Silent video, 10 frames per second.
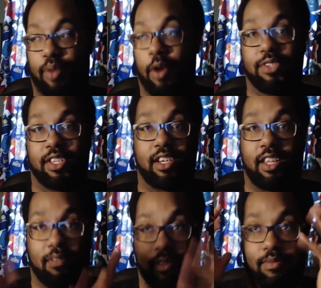person
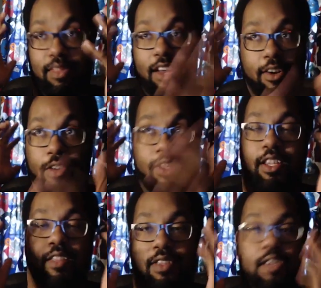underneath that girl
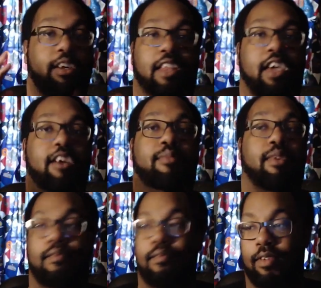underneath the
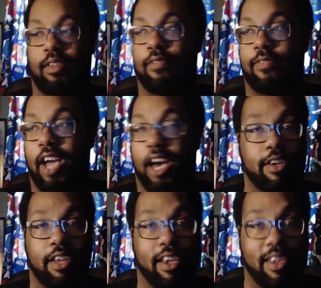helmet. I
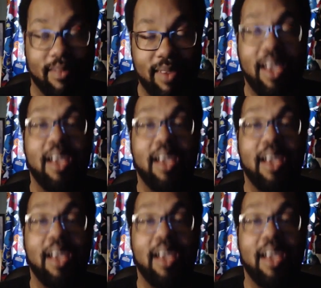forgot her name.